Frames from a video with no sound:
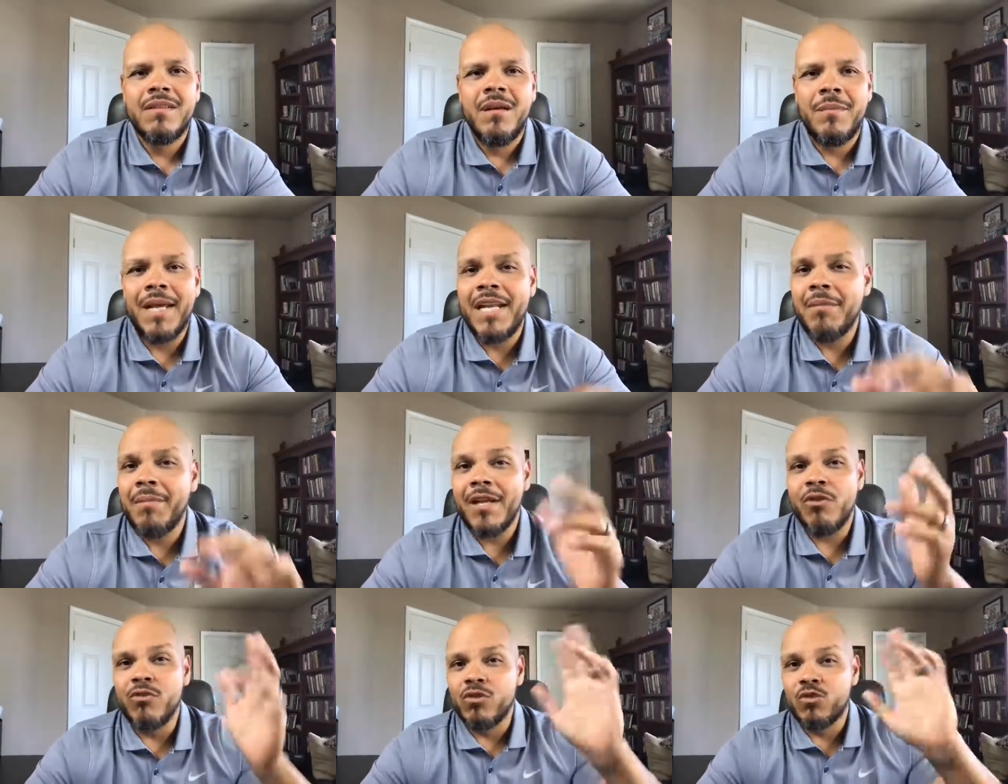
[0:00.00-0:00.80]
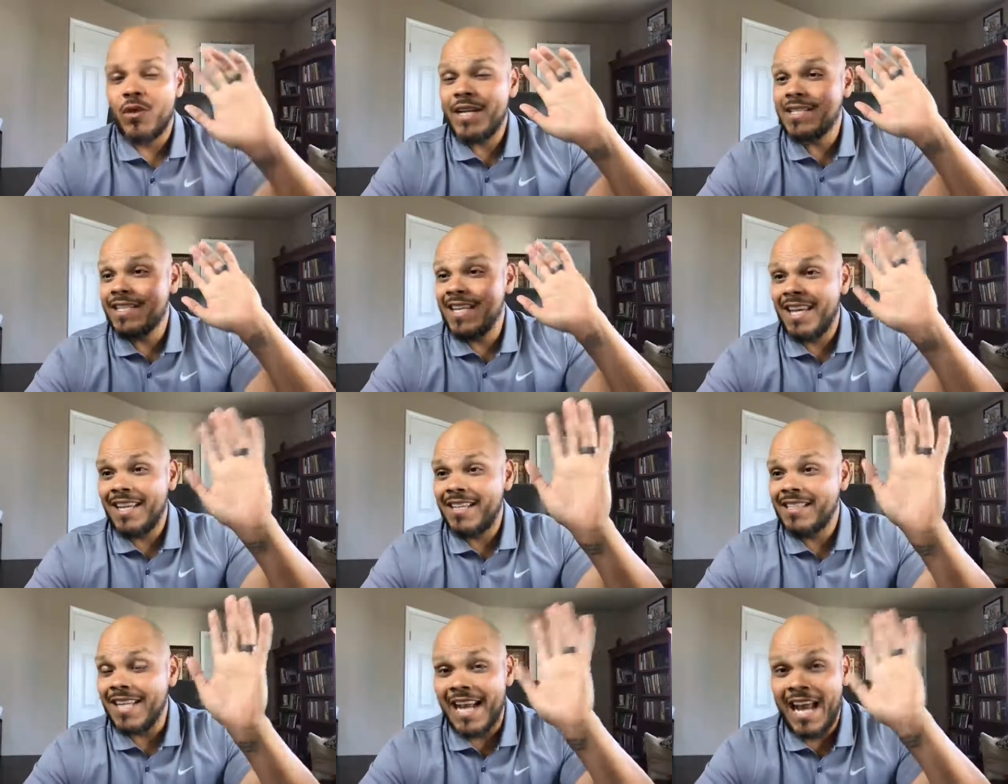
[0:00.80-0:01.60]
I mean, anybody who's raised
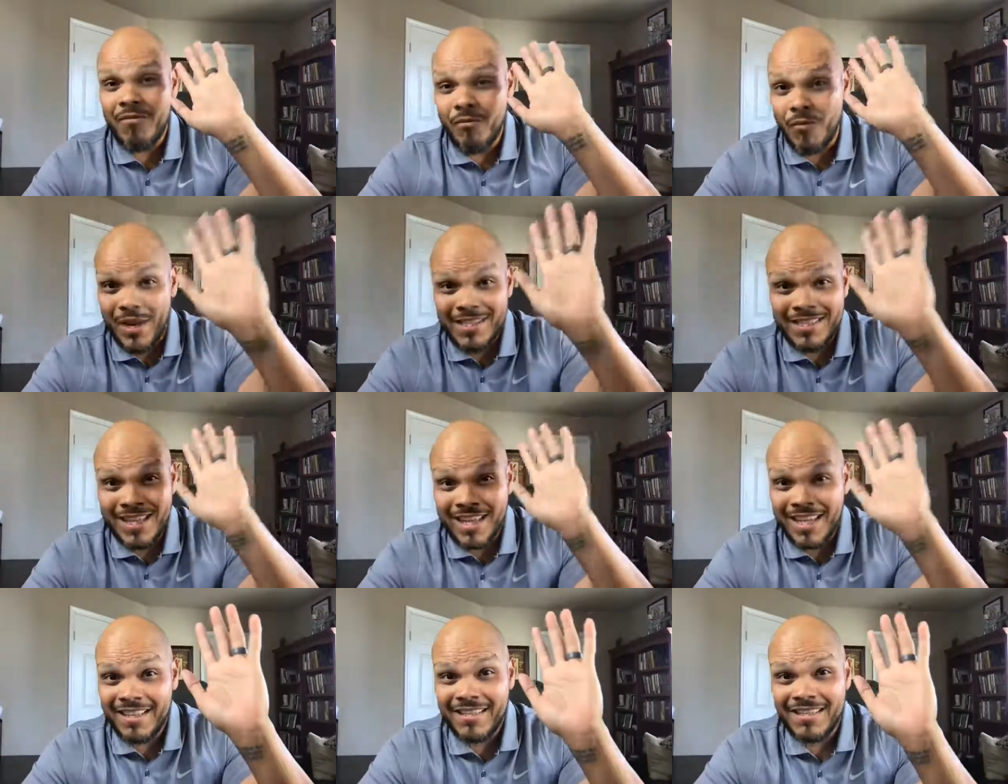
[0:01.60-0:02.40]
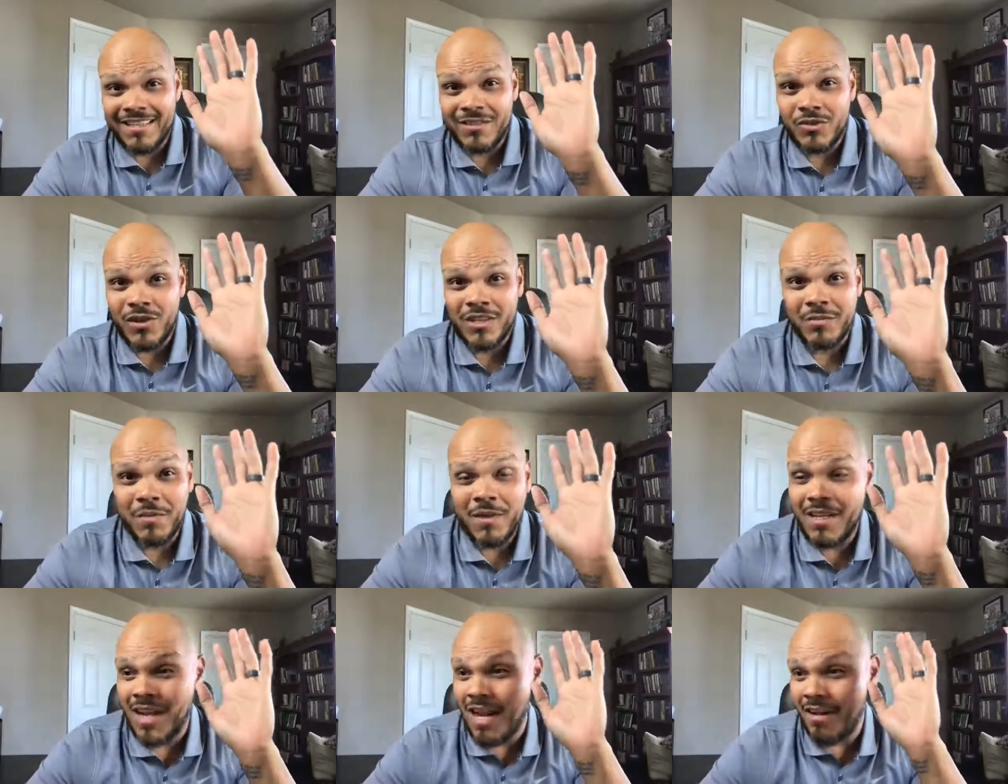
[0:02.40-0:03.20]
kids, and I've raised kids, trust
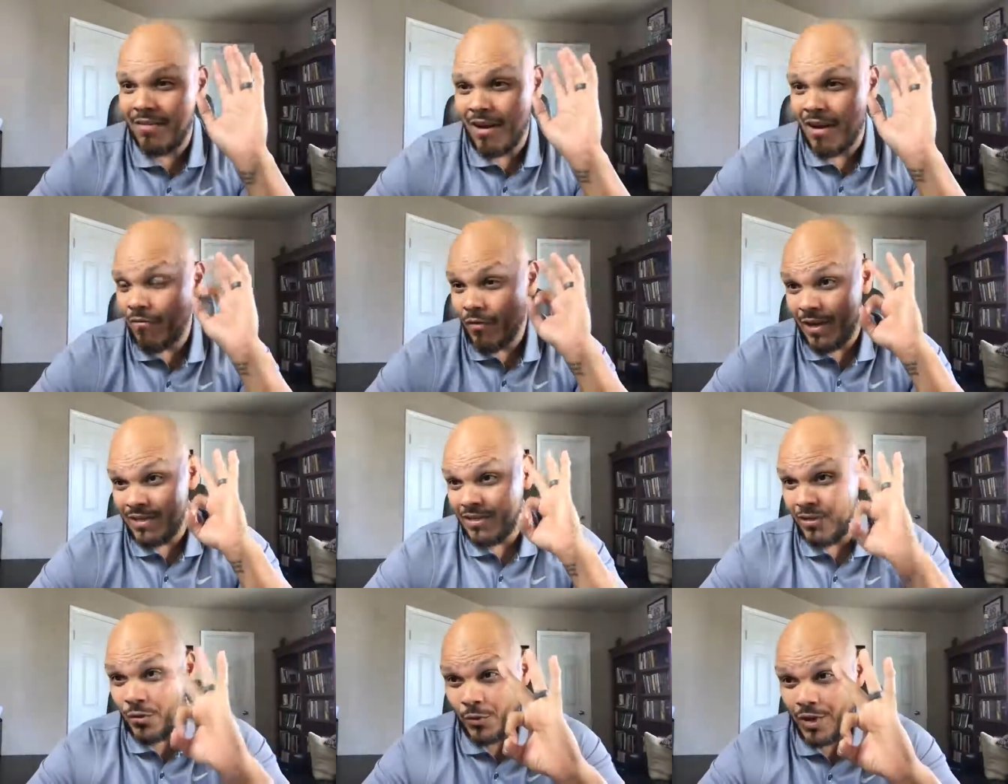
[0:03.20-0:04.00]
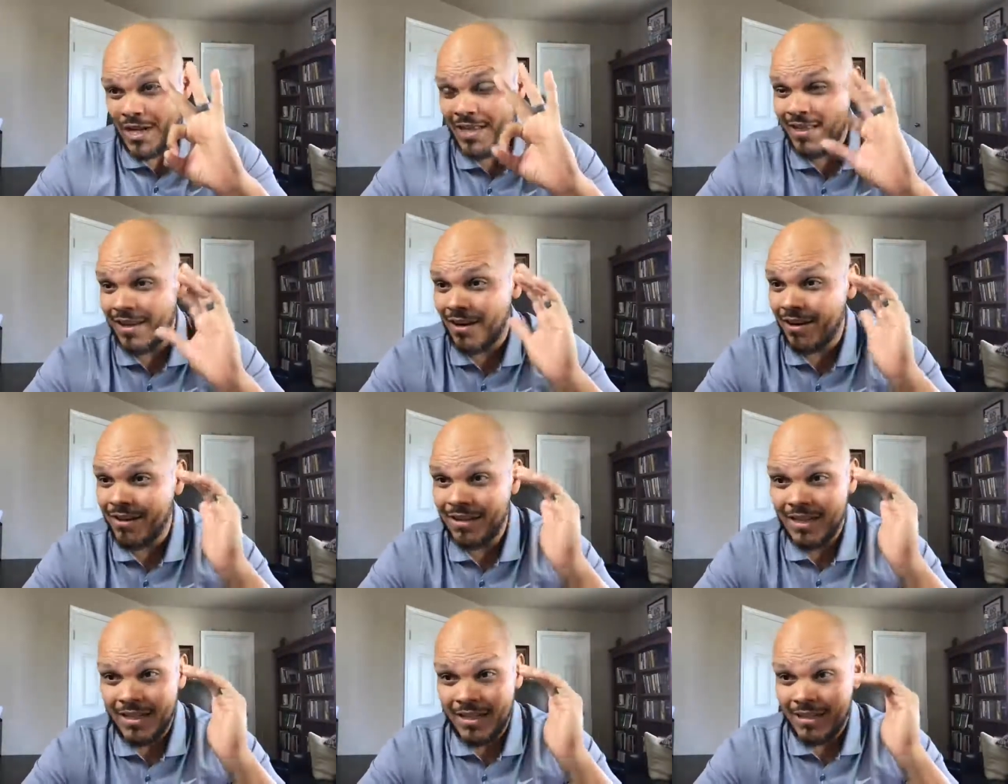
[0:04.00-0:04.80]
me, I, have raised three that are